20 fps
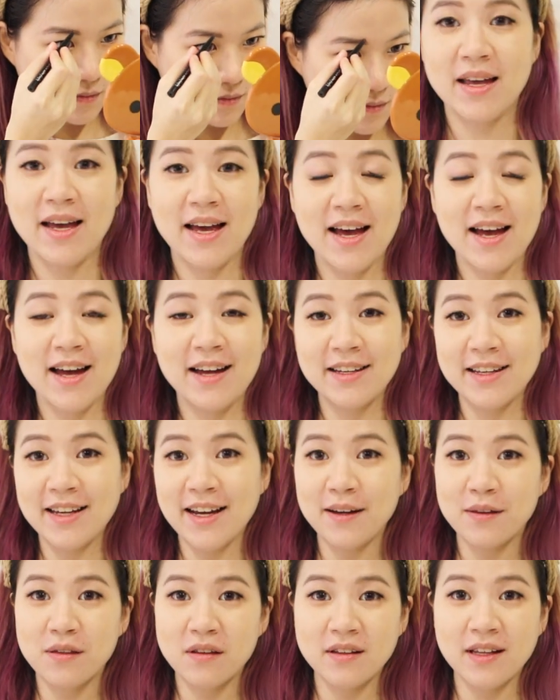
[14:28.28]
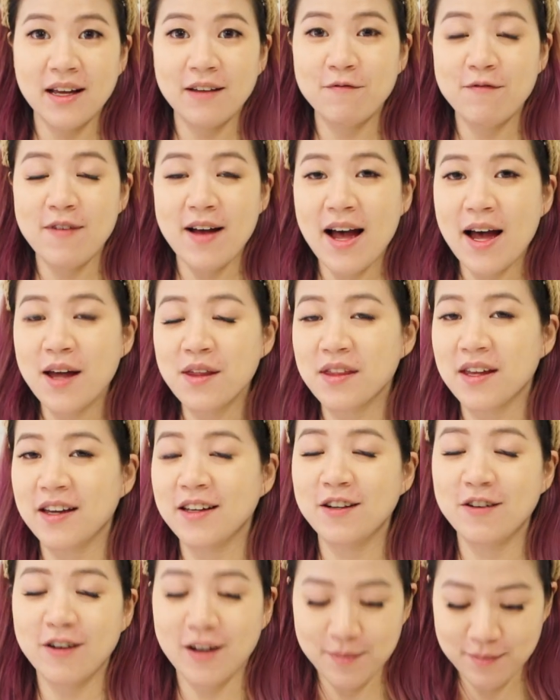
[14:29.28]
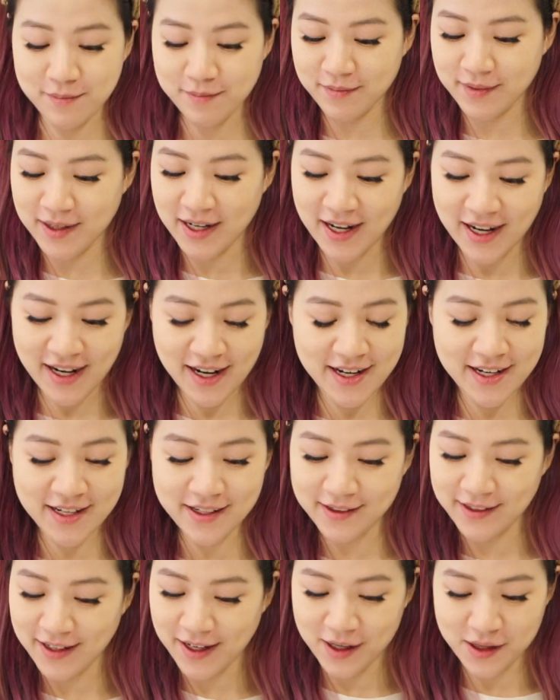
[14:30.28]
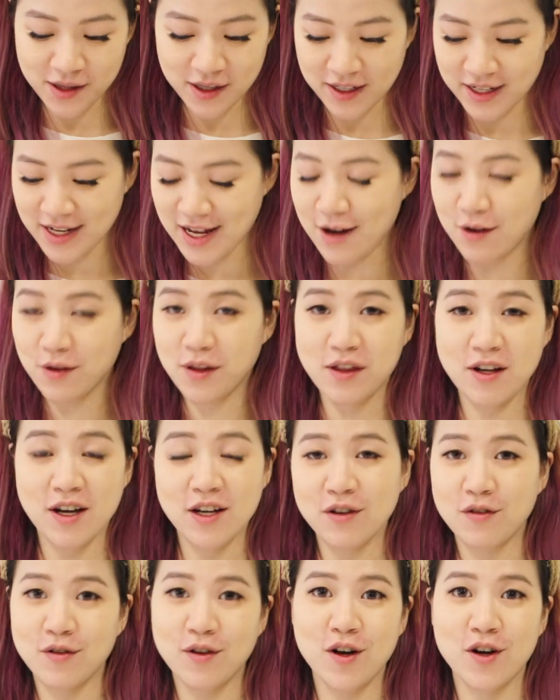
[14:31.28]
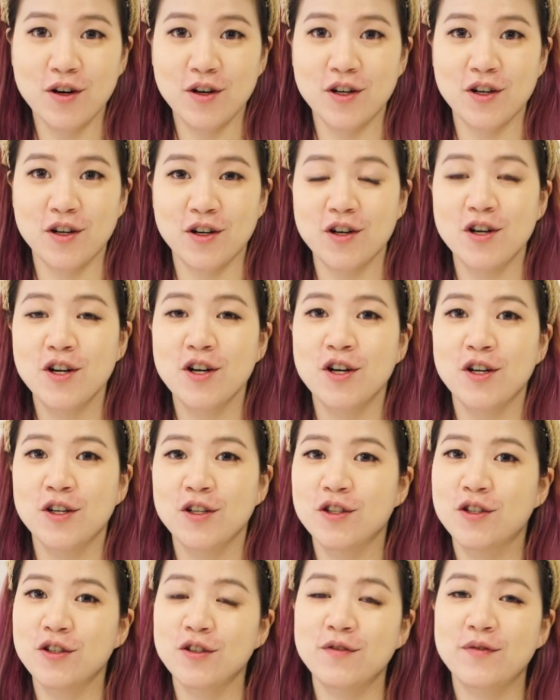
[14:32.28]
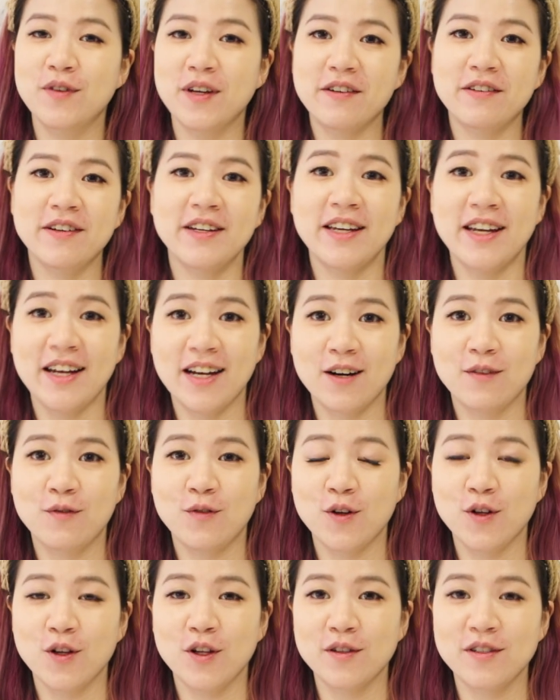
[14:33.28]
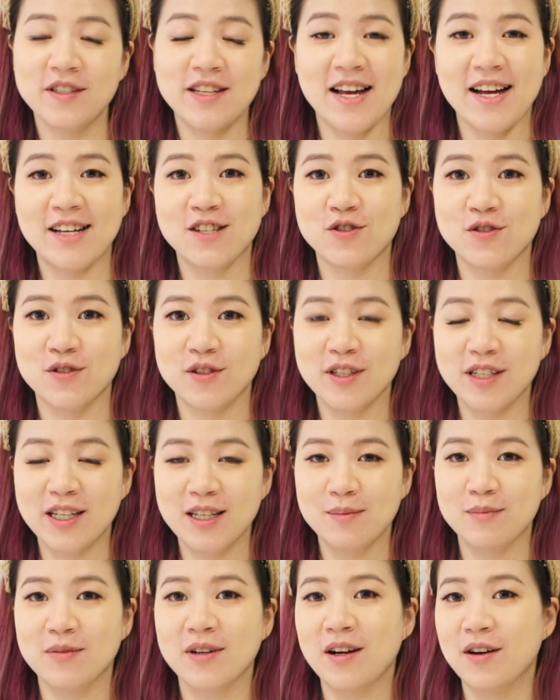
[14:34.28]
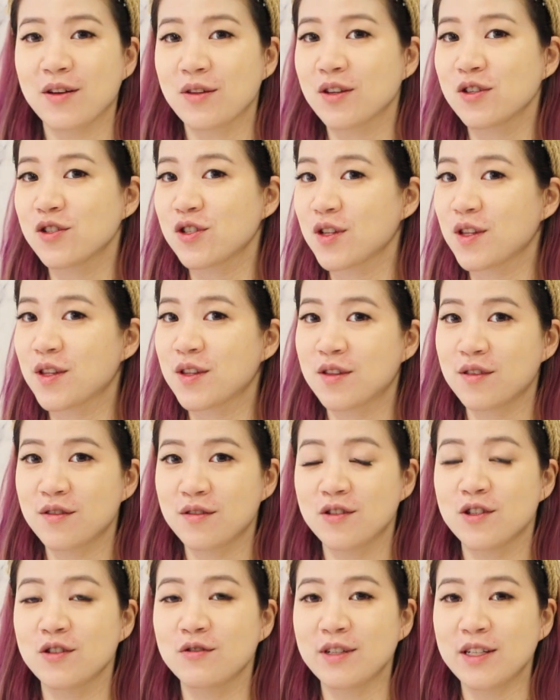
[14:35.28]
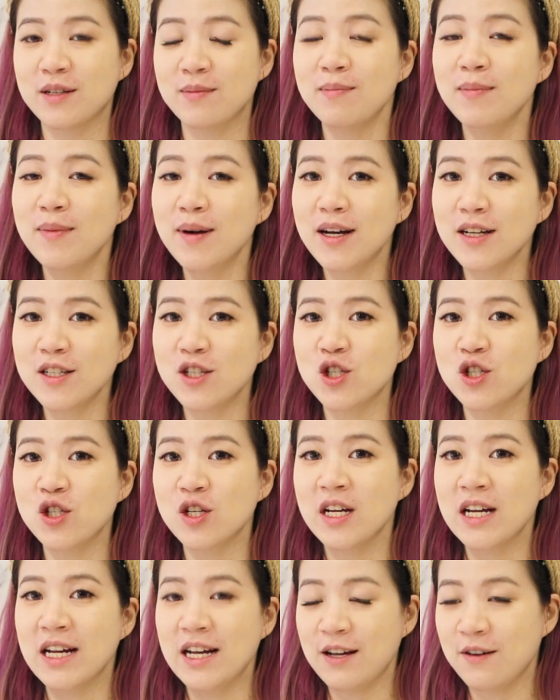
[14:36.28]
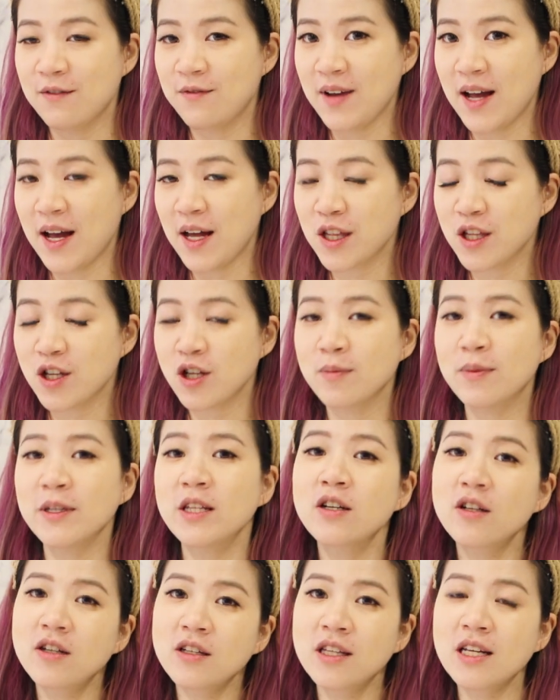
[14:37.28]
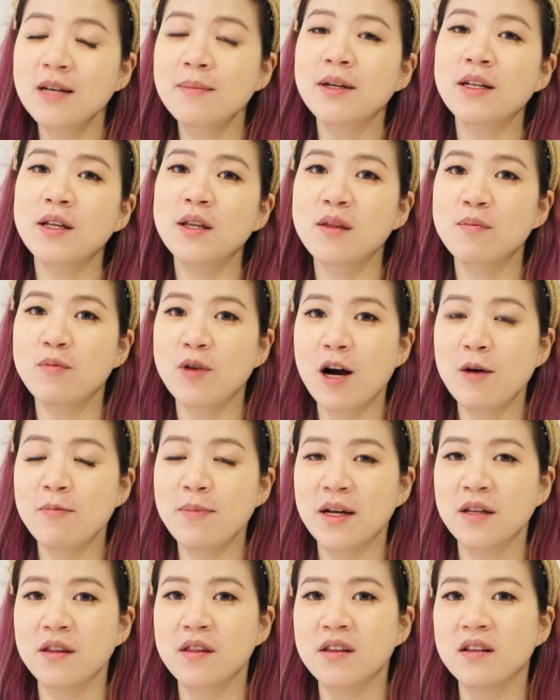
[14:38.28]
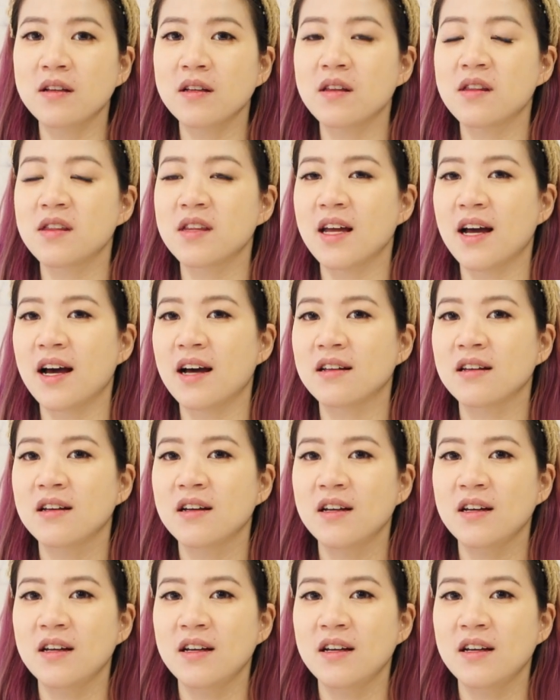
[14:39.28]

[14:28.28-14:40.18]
And yeah, isn't that fast? I know I'm kind of lazy now, so I no longer do very careful, natural looking brows. I just do it much faster. But the good thing about this brow pencil is that